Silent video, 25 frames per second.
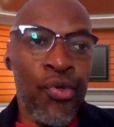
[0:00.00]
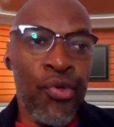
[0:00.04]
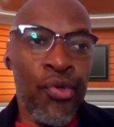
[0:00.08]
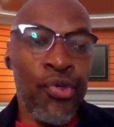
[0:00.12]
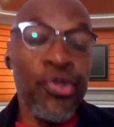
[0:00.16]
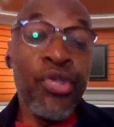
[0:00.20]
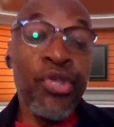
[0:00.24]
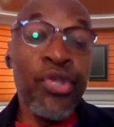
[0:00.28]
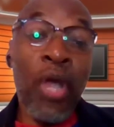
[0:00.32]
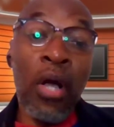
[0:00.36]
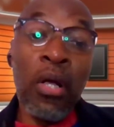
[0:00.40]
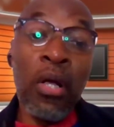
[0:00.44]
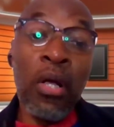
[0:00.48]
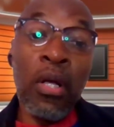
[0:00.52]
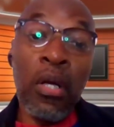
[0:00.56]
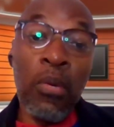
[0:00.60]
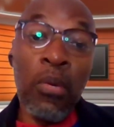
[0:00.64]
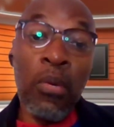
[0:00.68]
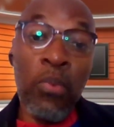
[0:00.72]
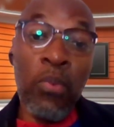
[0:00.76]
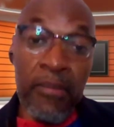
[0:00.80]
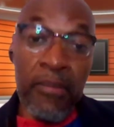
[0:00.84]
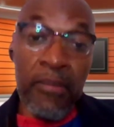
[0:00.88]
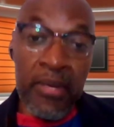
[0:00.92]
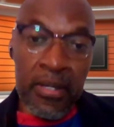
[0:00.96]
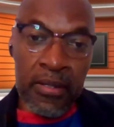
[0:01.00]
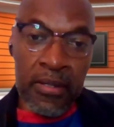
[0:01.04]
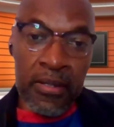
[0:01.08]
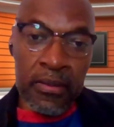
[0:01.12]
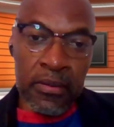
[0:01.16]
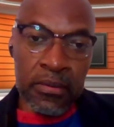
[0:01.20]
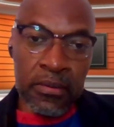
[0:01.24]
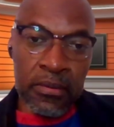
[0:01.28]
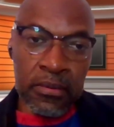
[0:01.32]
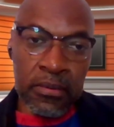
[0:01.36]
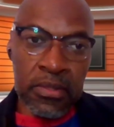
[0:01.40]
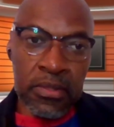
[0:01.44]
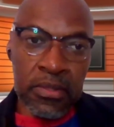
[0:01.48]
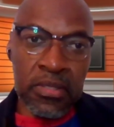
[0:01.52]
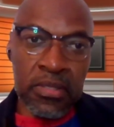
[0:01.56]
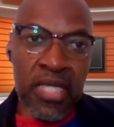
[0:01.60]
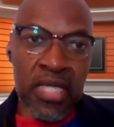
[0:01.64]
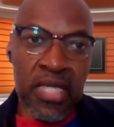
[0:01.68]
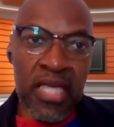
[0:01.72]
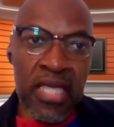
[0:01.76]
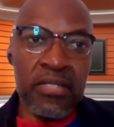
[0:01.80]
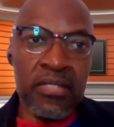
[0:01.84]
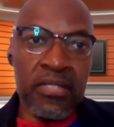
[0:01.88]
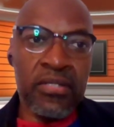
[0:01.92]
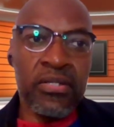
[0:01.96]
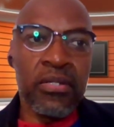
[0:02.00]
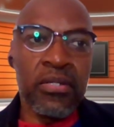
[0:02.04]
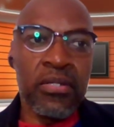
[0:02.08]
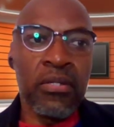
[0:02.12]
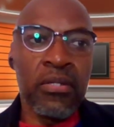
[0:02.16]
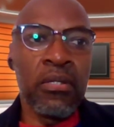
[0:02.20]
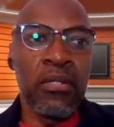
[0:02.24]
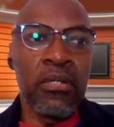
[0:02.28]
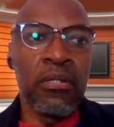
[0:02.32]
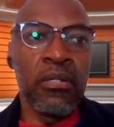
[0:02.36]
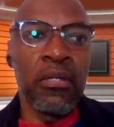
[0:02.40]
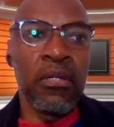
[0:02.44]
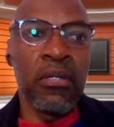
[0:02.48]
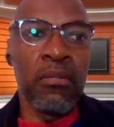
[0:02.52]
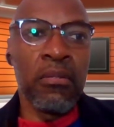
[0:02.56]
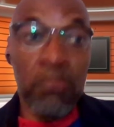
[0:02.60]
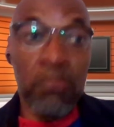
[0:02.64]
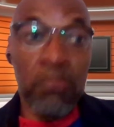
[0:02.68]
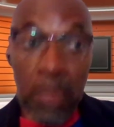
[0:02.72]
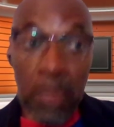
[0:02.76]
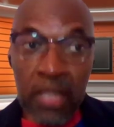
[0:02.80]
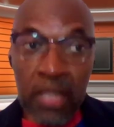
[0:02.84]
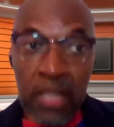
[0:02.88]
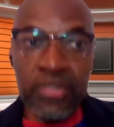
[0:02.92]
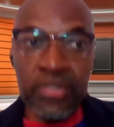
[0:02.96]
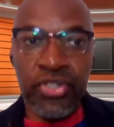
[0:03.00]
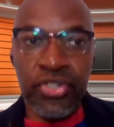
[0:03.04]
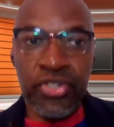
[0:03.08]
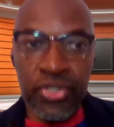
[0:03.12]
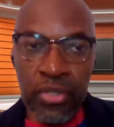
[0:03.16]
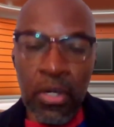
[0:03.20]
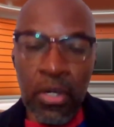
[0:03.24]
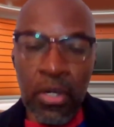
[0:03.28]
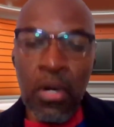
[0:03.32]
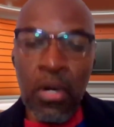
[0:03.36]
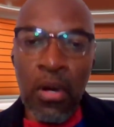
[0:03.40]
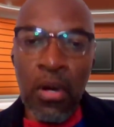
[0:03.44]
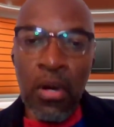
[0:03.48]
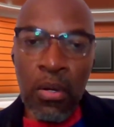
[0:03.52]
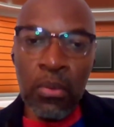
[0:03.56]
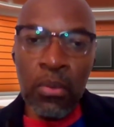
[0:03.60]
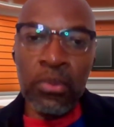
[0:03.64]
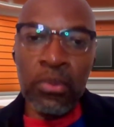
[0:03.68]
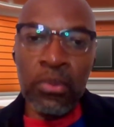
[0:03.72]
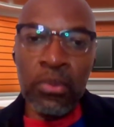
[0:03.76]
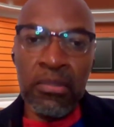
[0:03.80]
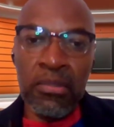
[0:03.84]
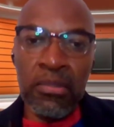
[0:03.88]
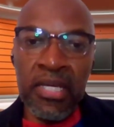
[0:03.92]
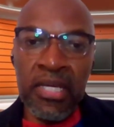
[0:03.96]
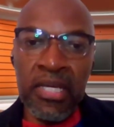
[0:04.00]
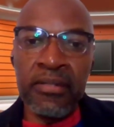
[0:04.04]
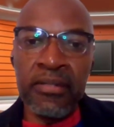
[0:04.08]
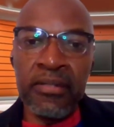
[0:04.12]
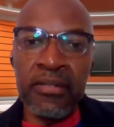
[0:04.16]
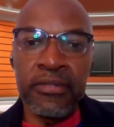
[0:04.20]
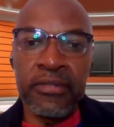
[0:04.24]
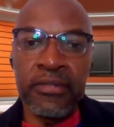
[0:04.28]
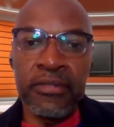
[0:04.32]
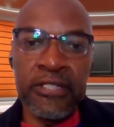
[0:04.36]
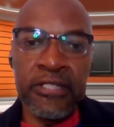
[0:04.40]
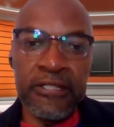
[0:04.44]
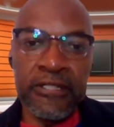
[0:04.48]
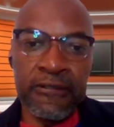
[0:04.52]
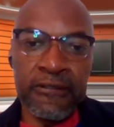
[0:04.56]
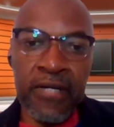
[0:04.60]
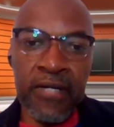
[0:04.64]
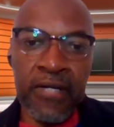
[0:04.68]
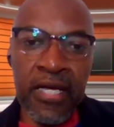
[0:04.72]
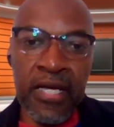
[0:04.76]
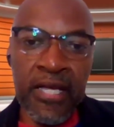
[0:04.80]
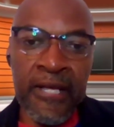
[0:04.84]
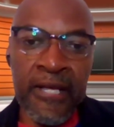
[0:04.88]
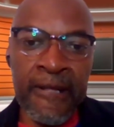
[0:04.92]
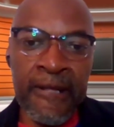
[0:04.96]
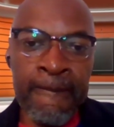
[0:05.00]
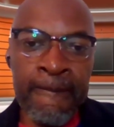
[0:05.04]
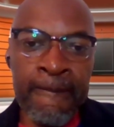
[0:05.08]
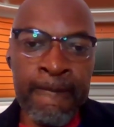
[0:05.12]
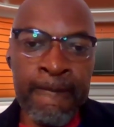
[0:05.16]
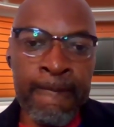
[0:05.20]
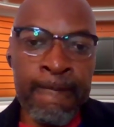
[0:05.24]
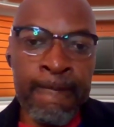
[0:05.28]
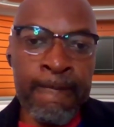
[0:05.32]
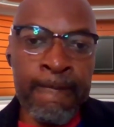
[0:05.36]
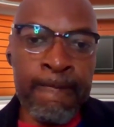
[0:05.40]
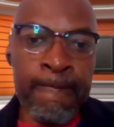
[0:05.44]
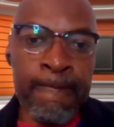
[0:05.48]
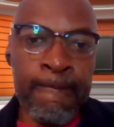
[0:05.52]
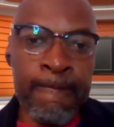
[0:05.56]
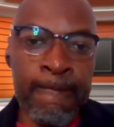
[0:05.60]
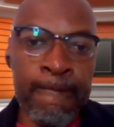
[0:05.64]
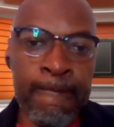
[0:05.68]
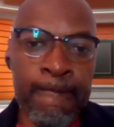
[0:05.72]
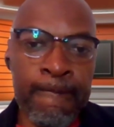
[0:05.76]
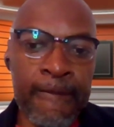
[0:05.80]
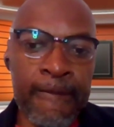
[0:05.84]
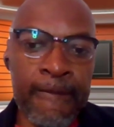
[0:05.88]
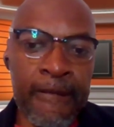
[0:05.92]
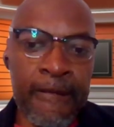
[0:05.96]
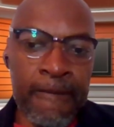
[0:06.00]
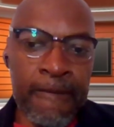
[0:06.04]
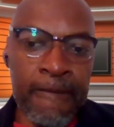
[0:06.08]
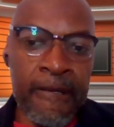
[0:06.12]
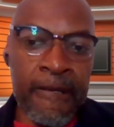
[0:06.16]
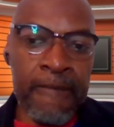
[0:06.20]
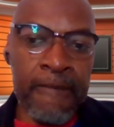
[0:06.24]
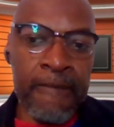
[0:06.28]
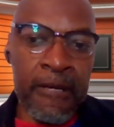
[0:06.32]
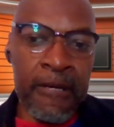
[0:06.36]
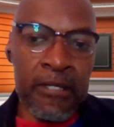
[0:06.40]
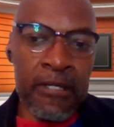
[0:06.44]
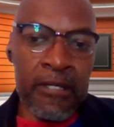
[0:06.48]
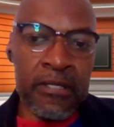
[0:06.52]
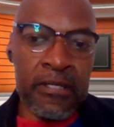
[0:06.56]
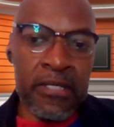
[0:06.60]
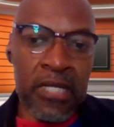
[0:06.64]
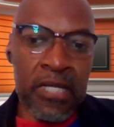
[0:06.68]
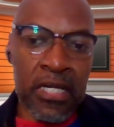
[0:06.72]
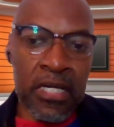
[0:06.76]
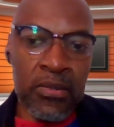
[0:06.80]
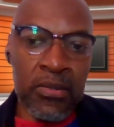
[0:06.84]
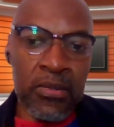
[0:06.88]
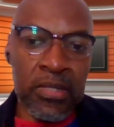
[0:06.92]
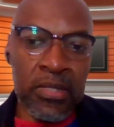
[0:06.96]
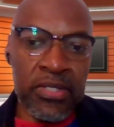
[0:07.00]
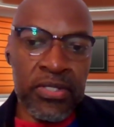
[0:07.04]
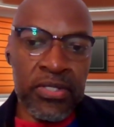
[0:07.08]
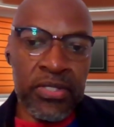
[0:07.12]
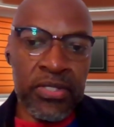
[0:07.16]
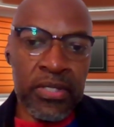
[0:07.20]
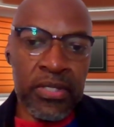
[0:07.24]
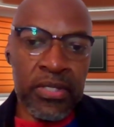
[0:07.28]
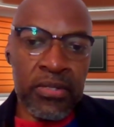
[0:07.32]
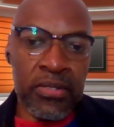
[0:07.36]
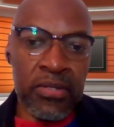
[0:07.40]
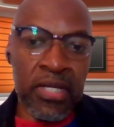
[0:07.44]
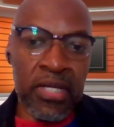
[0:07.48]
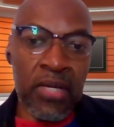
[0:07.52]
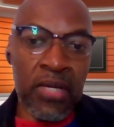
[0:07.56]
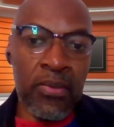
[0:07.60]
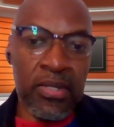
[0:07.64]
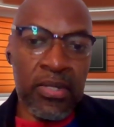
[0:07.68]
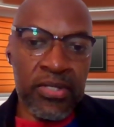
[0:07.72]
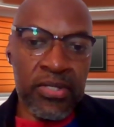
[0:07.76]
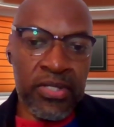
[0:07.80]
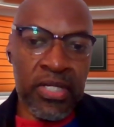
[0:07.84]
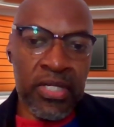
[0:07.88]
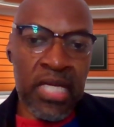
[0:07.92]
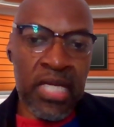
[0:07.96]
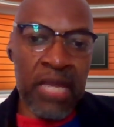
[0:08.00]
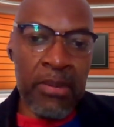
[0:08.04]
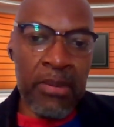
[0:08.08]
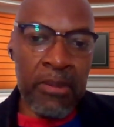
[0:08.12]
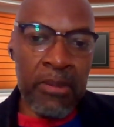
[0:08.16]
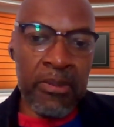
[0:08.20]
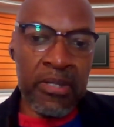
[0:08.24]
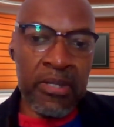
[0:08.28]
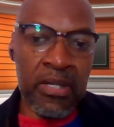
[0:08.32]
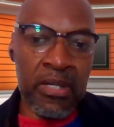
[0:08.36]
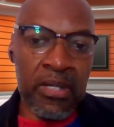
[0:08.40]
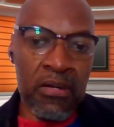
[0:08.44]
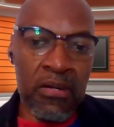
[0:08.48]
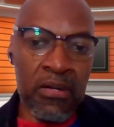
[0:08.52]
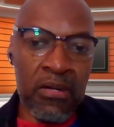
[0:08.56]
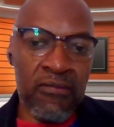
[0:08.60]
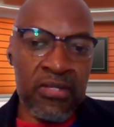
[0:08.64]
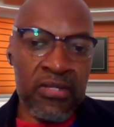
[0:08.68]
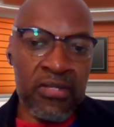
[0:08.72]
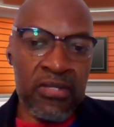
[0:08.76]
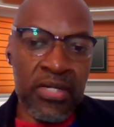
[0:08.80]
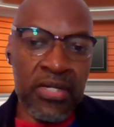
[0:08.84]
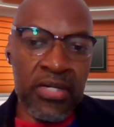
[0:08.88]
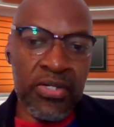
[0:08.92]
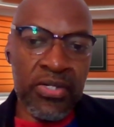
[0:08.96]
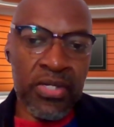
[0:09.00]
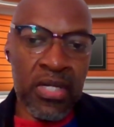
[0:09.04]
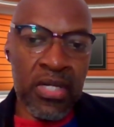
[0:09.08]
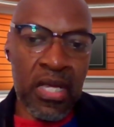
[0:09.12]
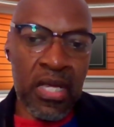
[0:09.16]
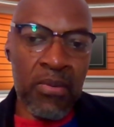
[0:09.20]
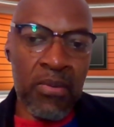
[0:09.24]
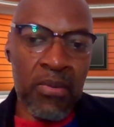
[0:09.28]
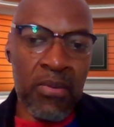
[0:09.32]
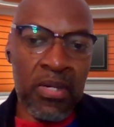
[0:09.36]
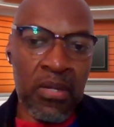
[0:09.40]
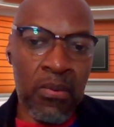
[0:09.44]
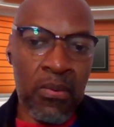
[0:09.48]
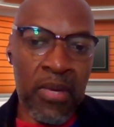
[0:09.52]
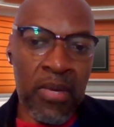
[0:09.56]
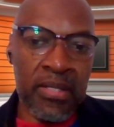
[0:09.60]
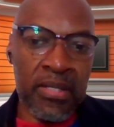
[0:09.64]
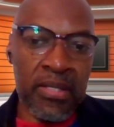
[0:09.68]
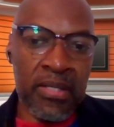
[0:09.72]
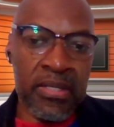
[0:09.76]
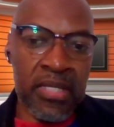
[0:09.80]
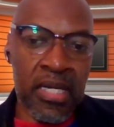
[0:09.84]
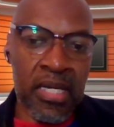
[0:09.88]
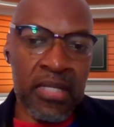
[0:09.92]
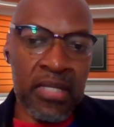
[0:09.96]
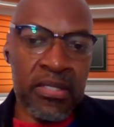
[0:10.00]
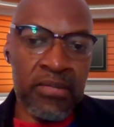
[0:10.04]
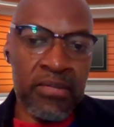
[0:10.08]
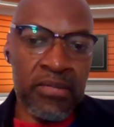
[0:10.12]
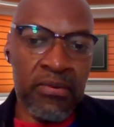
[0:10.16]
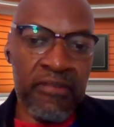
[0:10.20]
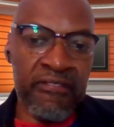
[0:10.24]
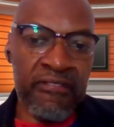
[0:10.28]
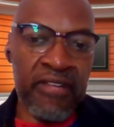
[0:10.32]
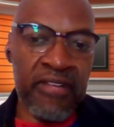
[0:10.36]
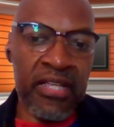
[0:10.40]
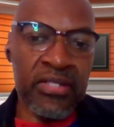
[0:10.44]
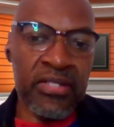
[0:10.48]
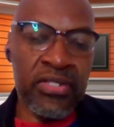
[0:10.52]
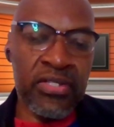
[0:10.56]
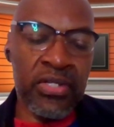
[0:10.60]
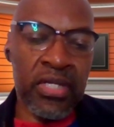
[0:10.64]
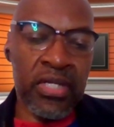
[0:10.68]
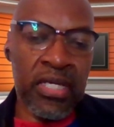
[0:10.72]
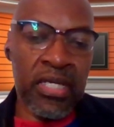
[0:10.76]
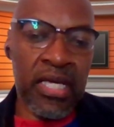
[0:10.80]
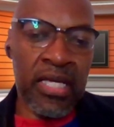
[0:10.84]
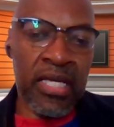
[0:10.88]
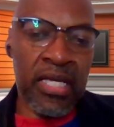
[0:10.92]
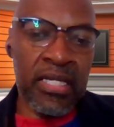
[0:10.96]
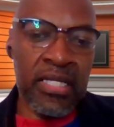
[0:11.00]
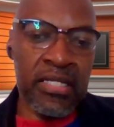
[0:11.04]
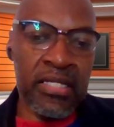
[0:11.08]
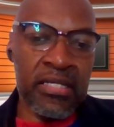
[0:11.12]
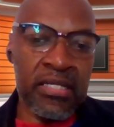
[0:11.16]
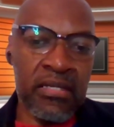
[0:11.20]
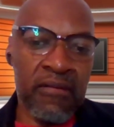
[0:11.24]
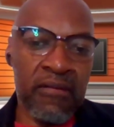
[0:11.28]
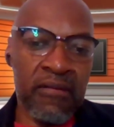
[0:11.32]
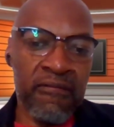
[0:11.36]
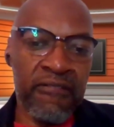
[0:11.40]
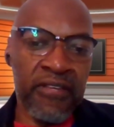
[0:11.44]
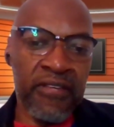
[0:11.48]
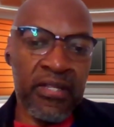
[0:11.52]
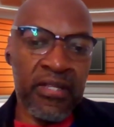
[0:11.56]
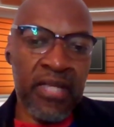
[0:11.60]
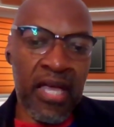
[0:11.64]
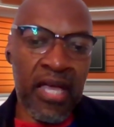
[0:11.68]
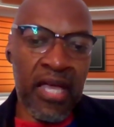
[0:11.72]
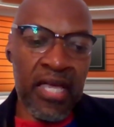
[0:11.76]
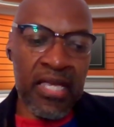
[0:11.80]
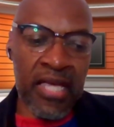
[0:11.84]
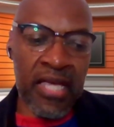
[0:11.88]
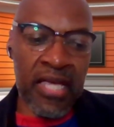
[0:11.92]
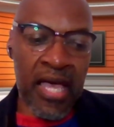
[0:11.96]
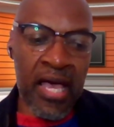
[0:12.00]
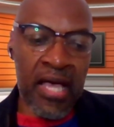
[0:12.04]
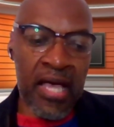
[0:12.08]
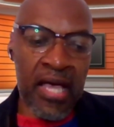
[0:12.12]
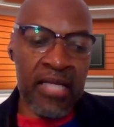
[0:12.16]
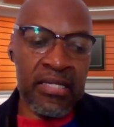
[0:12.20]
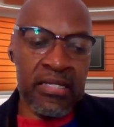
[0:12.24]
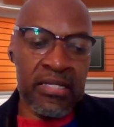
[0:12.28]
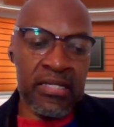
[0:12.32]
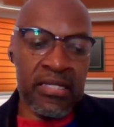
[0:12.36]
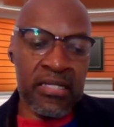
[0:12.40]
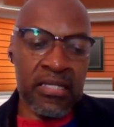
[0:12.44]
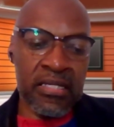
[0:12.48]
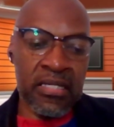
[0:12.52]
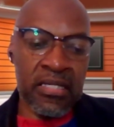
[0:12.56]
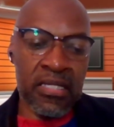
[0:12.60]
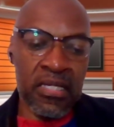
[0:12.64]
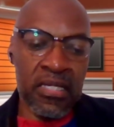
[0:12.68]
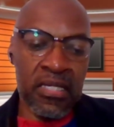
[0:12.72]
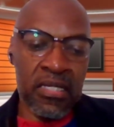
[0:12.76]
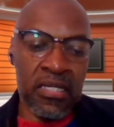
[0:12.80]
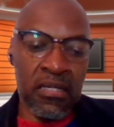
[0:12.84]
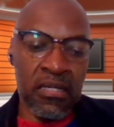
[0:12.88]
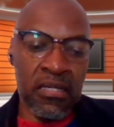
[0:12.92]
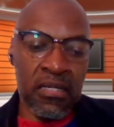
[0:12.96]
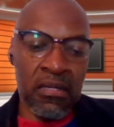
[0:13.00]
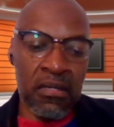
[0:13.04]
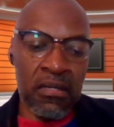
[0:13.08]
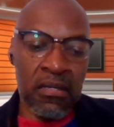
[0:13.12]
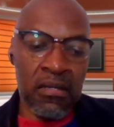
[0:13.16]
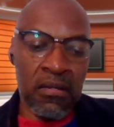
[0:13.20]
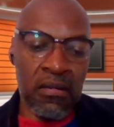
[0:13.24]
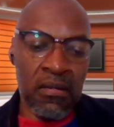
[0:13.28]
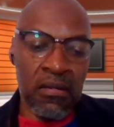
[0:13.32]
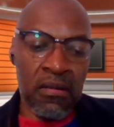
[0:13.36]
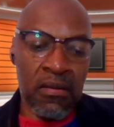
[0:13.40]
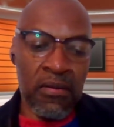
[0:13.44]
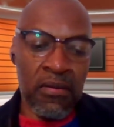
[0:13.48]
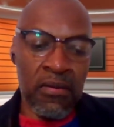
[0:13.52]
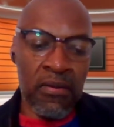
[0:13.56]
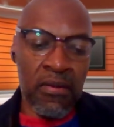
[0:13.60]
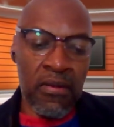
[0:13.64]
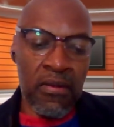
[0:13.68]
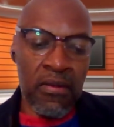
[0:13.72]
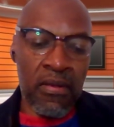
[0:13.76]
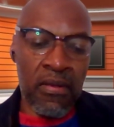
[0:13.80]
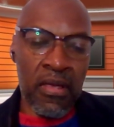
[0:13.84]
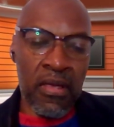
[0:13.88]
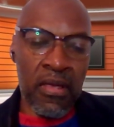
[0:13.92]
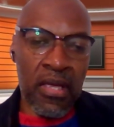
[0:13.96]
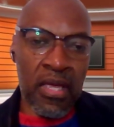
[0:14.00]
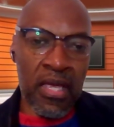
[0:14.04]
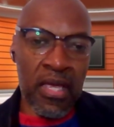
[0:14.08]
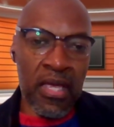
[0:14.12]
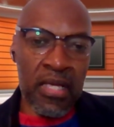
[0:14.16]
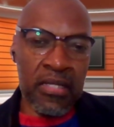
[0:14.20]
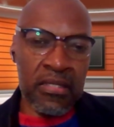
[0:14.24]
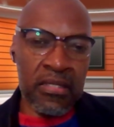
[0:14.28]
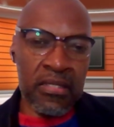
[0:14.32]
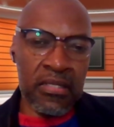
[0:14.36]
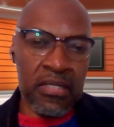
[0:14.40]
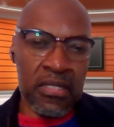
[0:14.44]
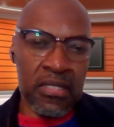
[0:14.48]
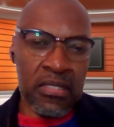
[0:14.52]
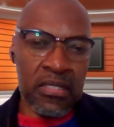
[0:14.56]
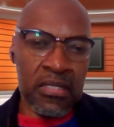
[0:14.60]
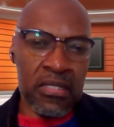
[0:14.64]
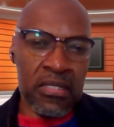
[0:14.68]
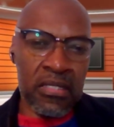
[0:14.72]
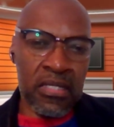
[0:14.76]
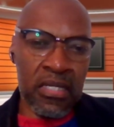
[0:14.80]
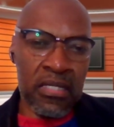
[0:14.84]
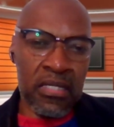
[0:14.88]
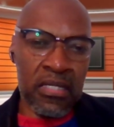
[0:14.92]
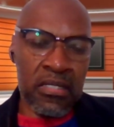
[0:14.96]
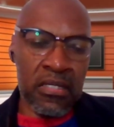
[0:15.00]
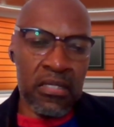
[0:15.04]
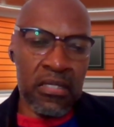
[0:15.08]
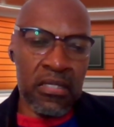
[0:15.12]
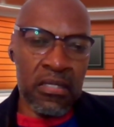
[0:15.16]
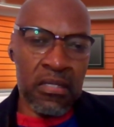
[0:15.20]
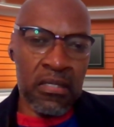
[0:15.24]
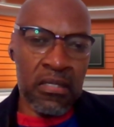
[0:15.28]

younger women date much older men, right? It made me ask that question, or that question came up in our conversation, and I went away and started to reflect on it. And it's something that it has existed